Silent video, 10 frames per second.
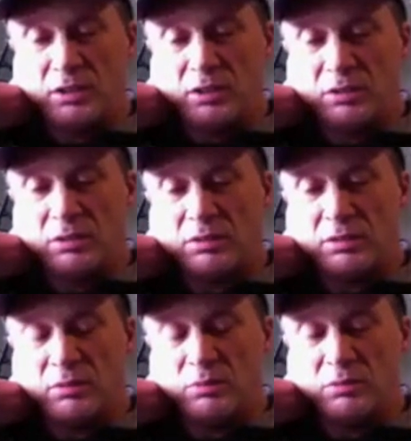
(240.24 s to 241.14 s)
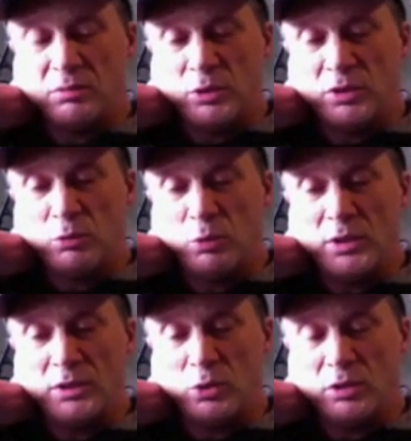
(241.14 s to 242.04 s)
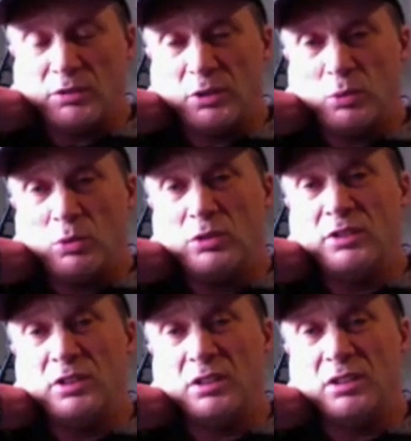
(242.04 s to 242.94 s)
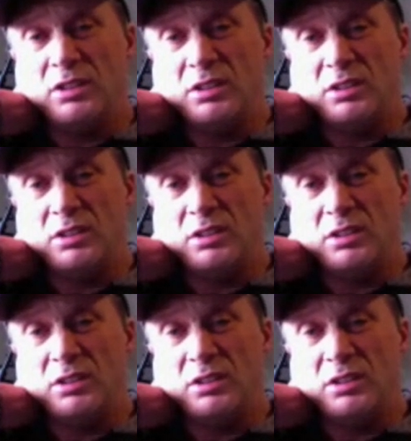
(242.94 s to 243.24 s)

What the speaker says: lot, and we won quite a few awards down there.